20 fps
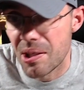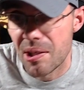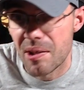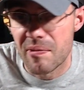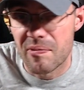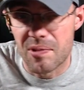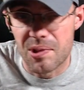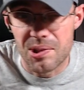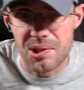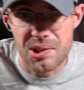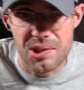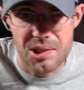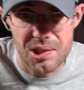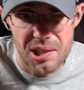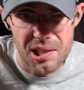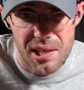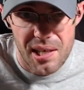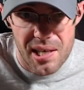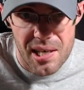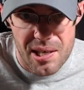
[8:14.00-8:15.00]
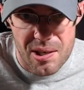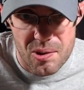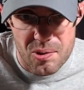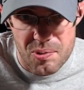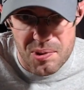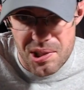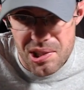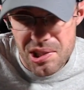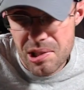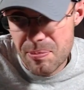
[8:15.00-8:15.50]
versus the
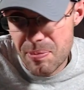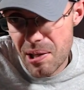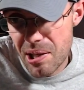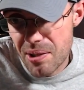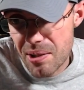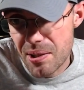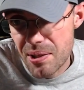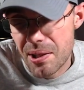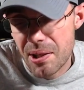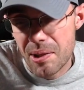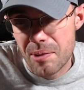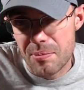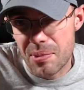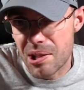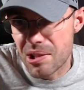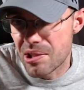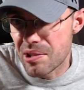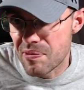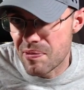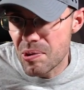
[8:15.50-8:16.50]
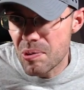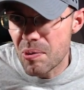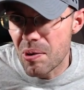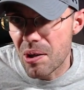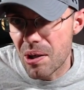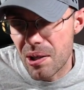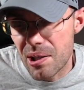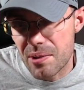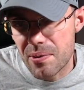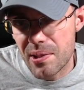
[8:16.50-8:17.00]
AoE spell, because if you
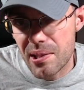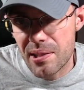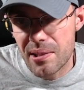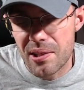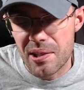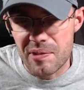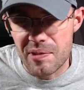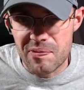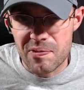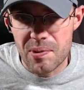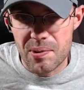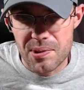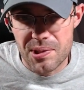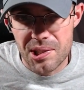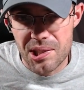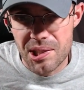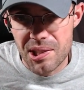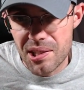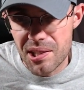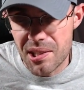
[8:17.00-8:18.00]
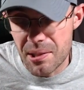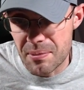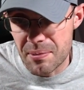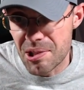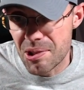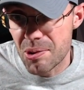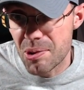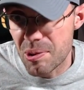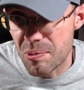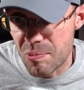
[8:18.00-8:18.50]
auto it, unfortunately, I mean,
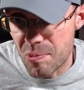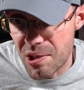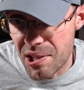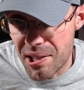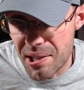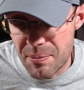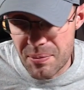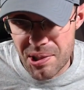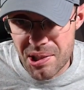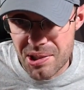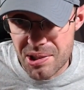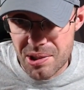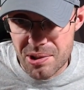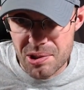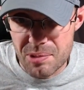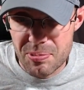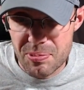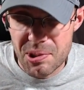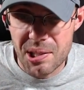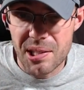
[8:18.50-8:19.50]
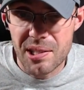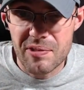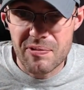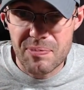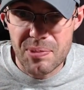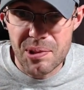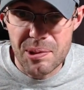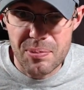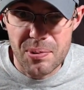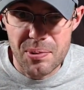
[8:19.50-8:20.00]
you can win it because there's plenty of
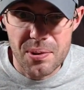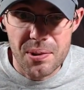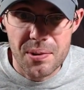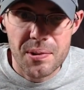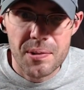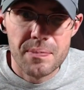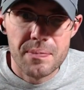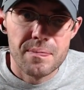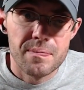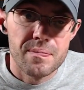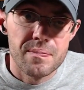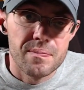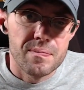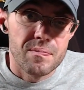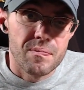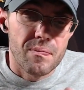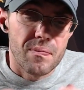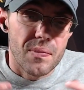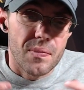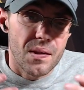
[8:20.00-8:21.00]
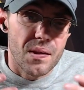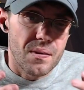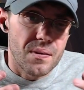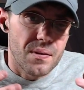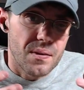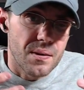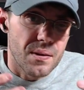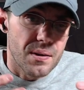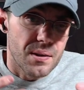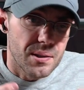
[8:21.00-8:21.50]
people
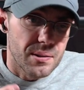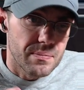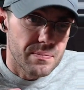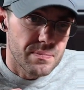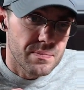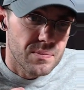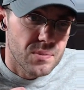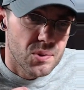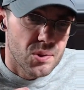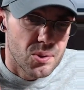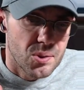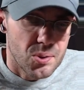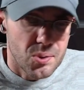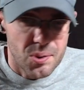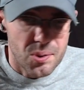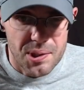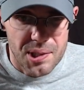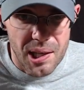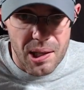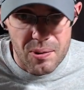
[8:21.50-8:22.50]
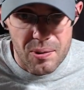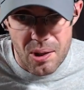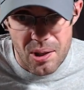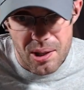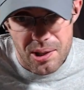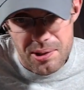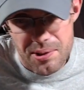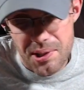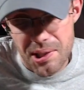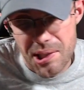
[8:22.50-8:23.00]
who are now
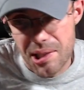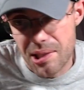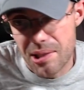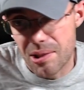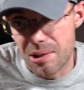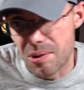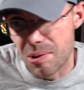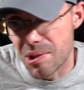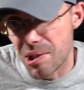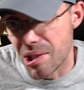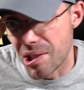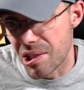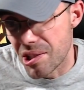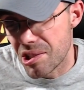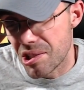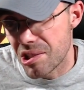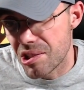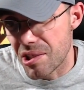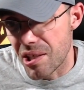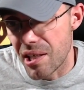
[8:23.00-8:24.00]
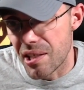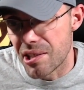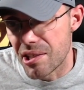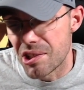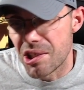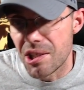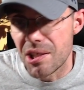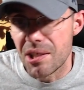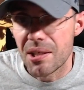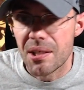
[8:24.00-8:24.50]
autoing it using this
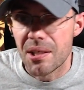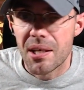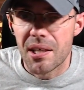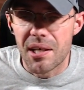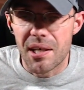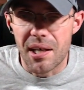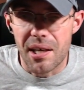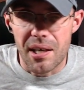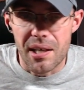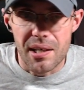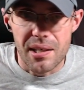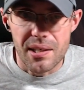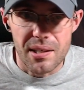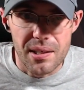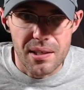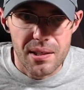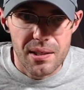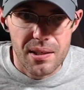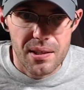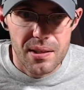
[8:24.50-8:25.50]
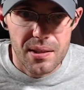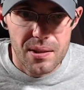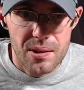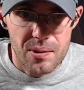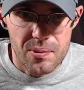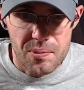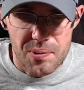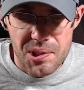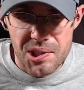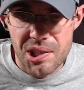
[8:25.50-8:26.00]
strategy. And
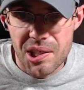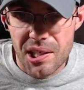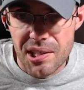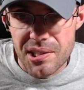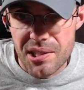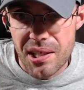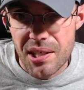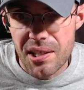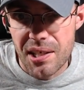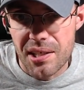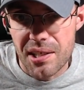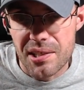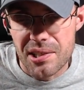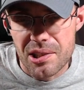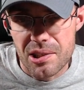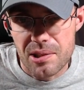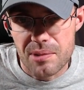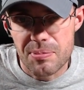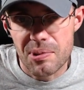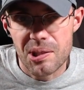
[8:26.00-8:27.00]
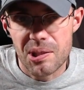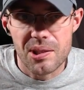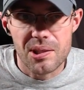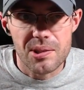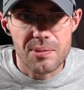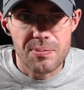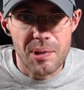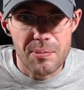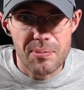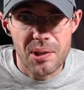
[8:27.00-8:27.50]
the reason I say that is because
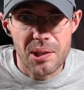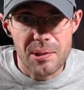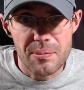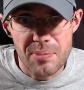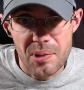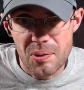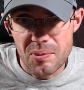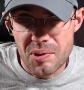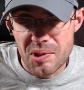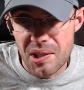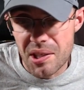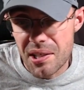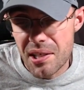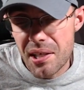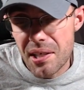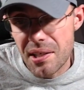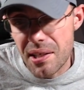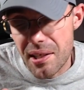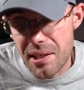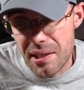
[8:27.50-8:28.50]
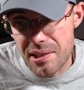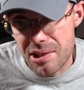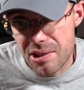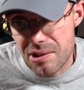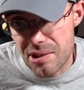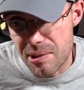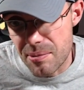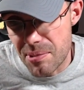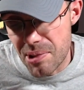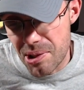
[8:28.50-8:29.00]
my buddy Bones88 had a
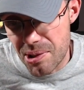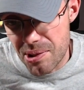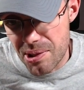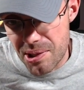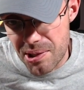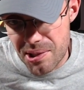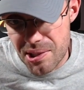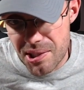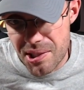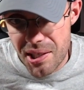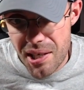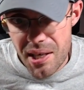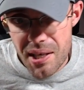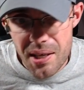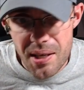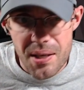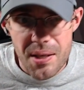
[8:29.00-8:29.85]
stream earlier today